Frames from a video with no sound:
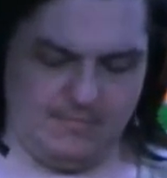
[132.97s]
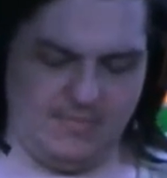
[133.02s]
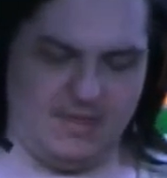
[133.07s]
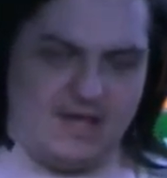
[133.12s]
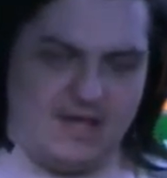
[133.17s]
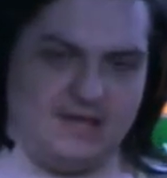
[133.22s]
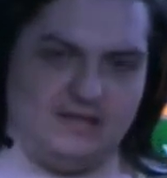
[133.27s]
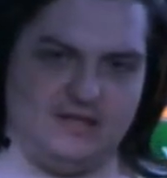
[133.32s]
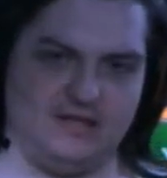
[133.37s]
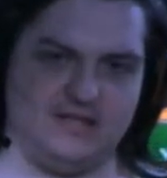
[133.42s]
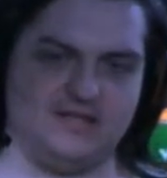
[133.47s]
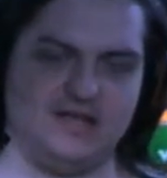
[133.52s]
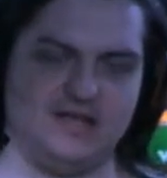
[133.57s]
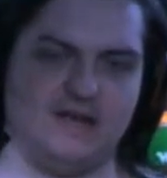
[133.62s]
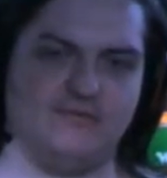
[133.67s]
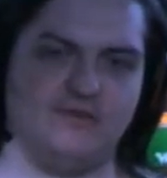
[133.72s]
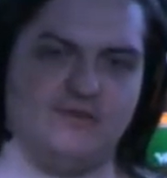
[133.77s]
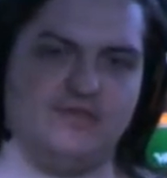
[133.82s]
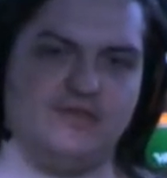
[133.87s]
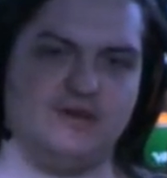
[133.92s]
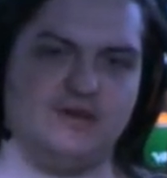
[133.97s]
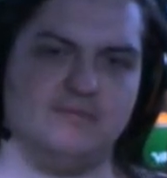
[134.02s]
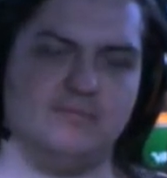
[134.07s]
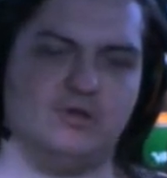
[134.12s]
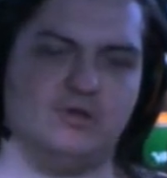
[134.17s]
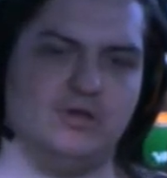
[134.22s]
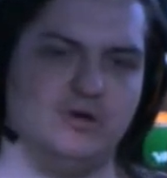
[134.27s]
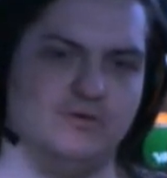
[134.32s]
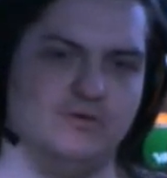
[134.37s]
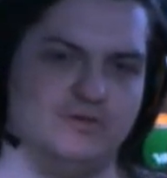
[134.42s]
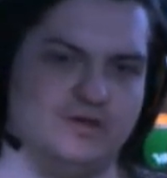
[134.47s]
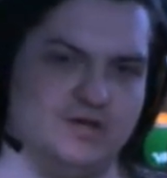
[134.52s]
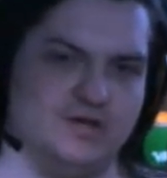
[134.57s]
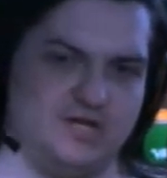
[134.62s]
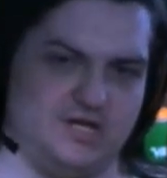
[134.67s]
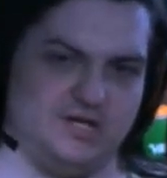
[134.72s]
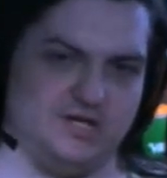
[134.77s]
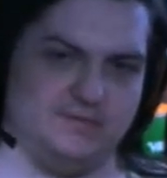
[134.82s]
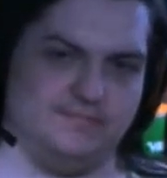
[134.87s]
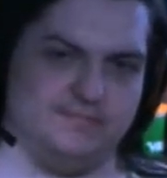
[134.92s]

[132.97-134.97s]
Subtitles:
at least everything below the knee.